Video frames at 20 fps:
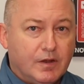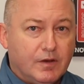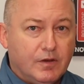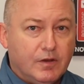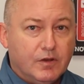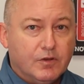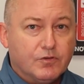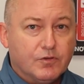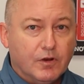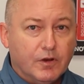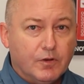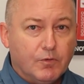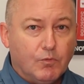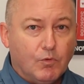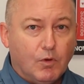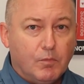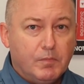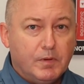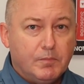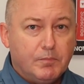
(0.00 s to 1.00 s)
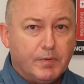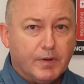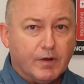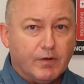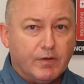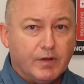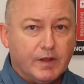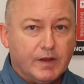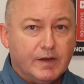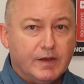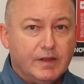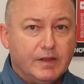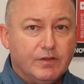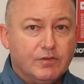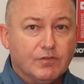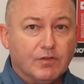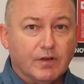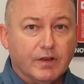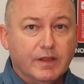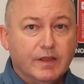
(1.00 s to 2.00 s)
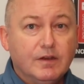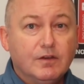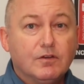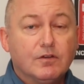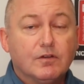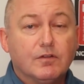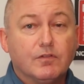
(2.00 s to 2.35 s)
initial enrollment period is linked